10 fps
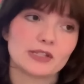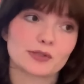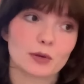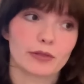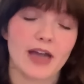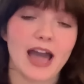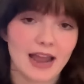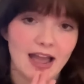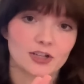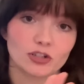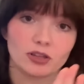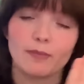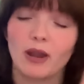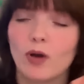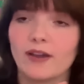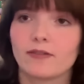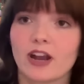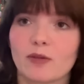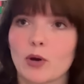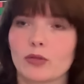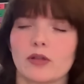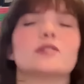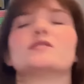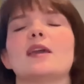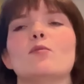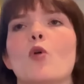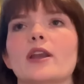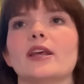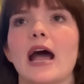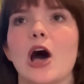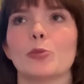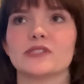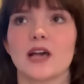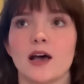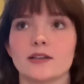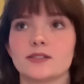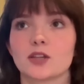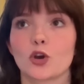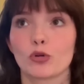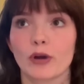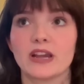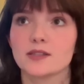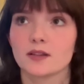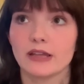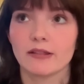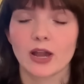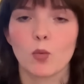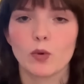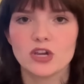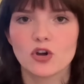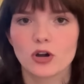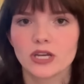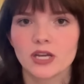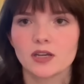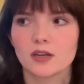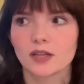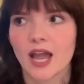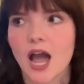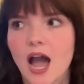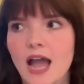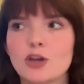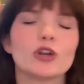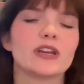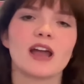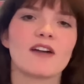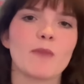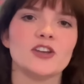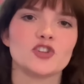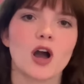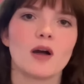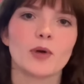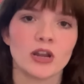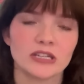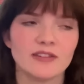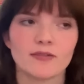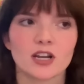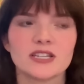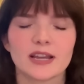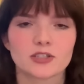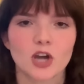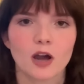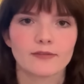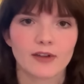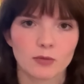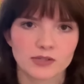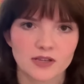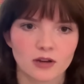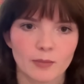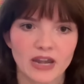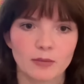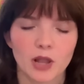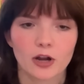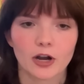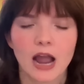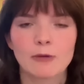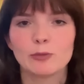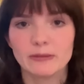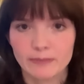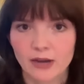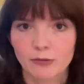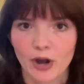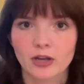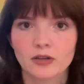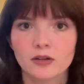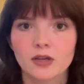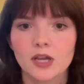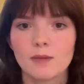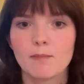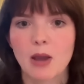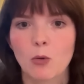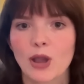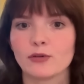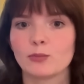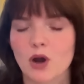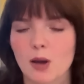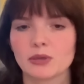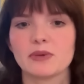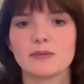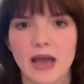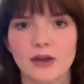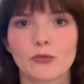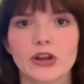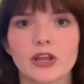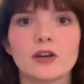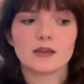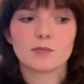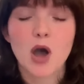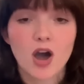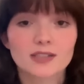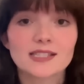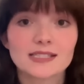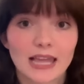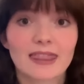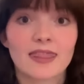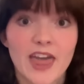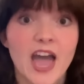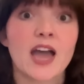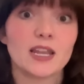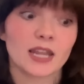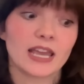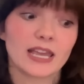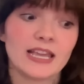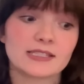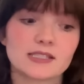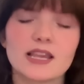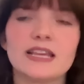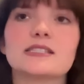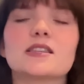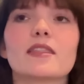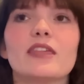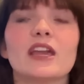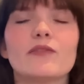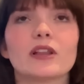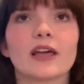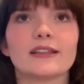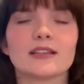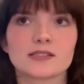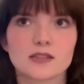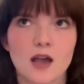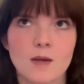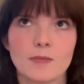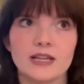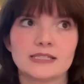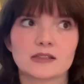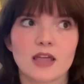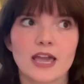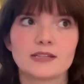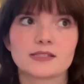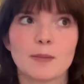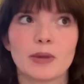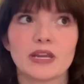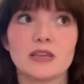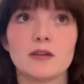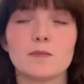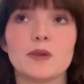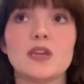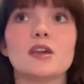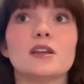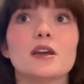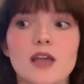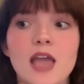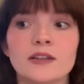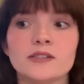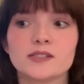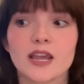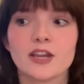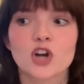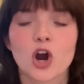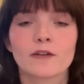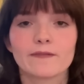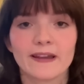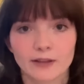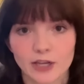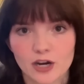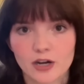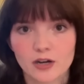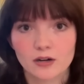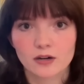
So that actually, my wife and I are both on the same one. It helps us crazily. Like we couldn't, like I couldn't have my job on even on TikTok if I wasn't on a beta blocker. I would be bedridden. My wife would probably be bedridden. Pots is like that. Like it's it's think of it like this. Um, it's like somebody being an end stage heart failure.